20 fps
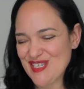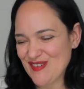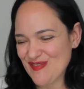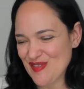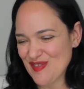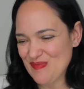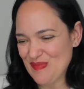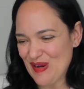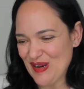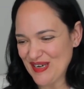of the
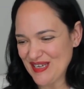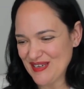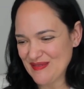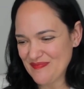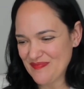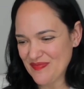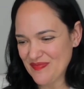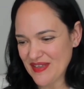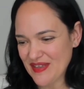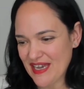body.
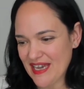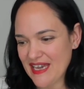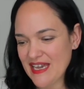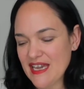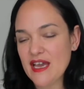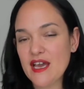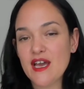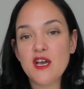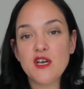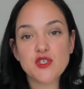Okay,
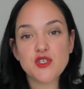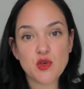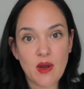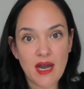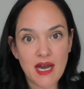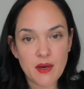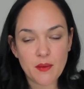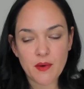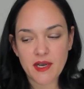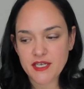so how
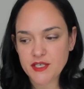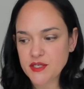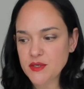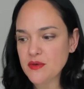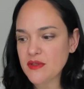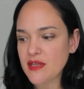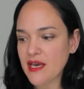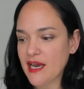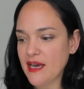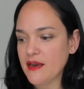do I do
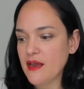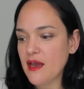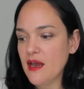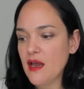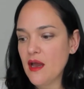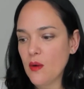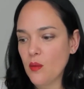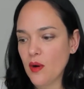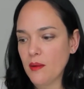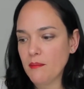that?
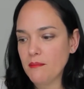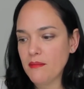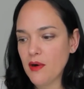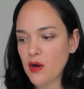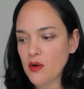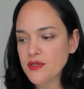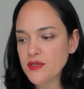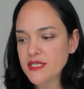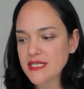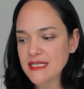Well,
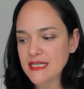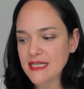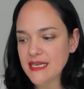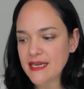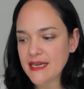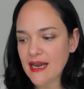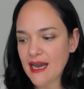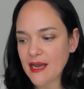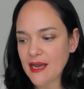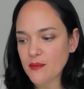
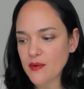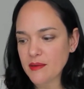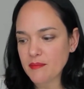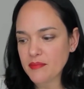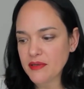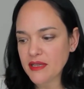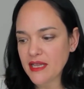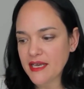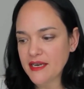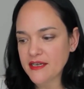mostly I
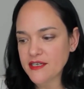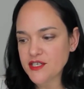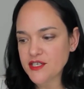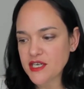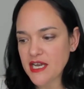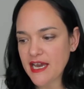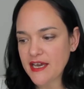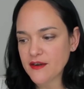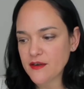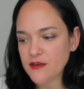replenish
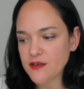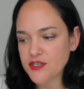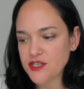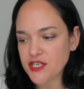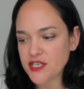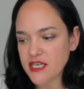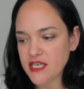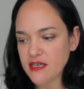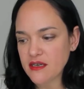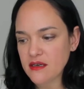
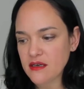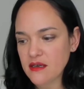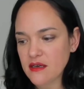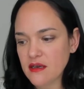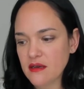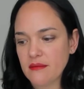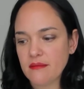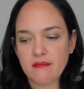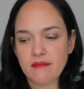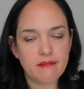energy
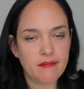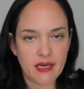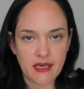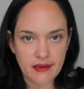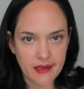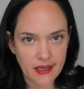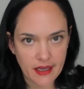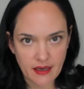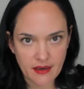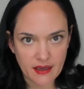by
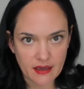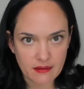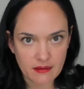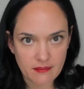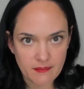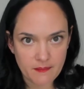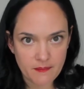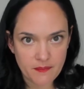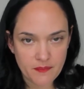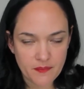eating.
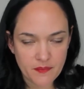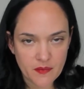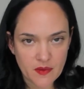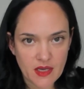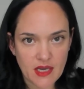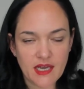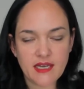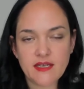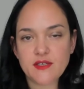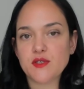
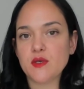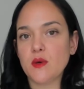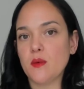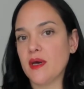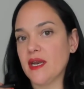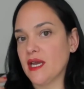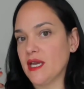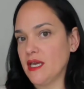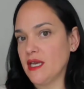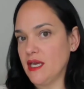Okay, so when
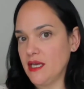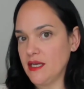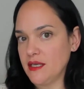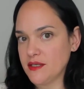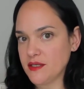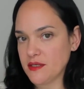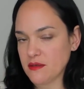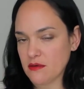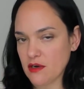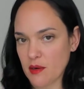I
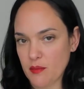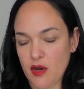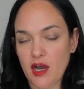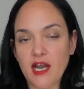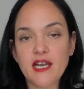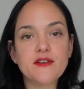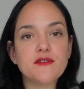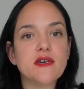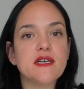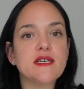eat
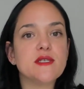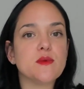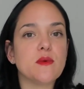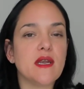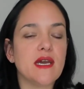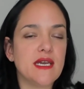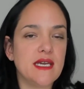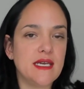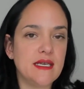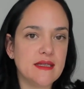carbohydrates, when
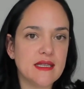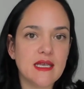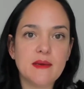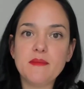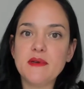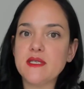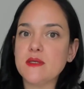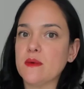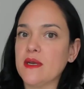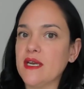I eat
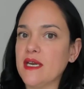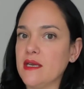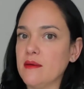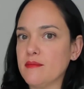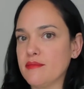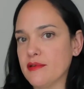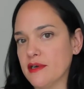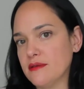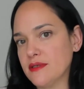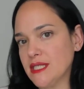lipids, when I eat
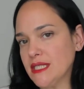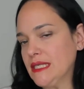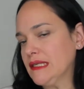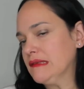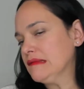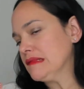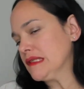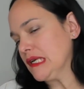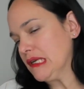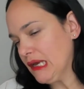
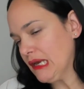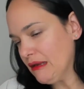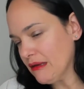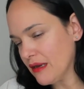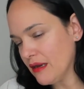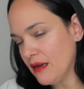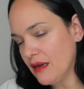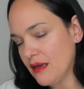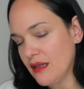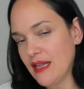proteins and
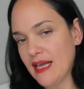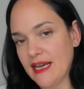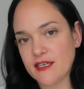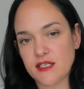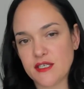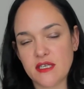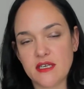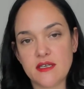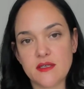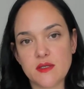alcohol
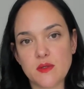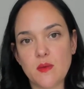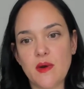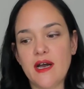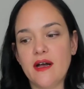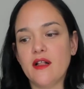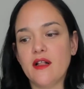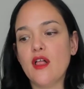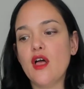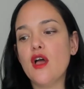actually as
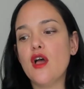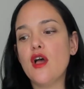well,